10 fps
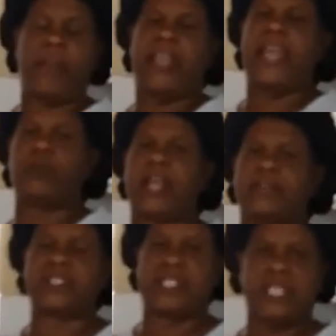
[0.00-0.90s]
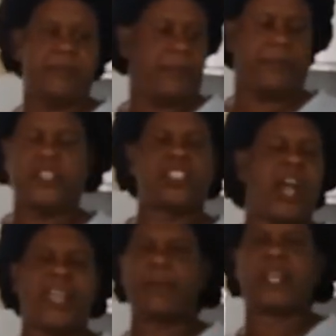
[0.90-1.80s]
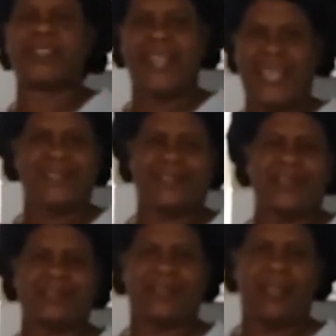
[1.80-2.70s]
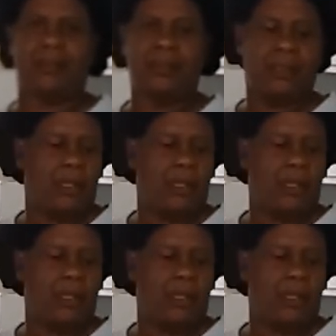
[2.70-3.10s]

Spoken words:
Friday I would have steamed fish, all them little nice things there.